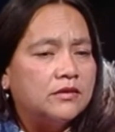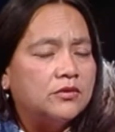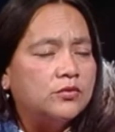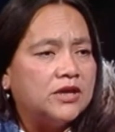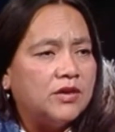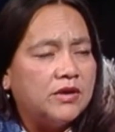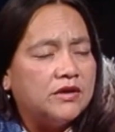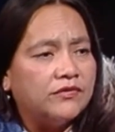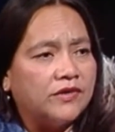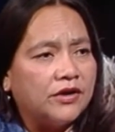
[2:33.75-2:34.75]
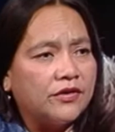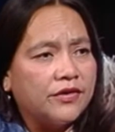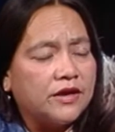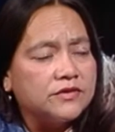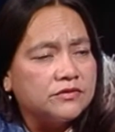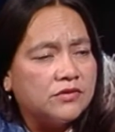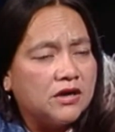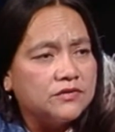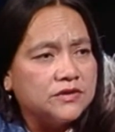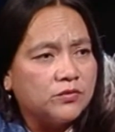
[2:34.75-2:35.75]
who came in and fired 1,000
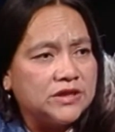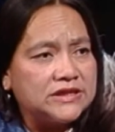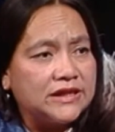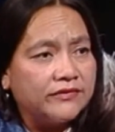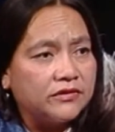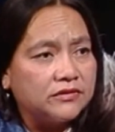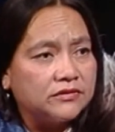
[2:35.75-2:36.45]
rounds at waist level.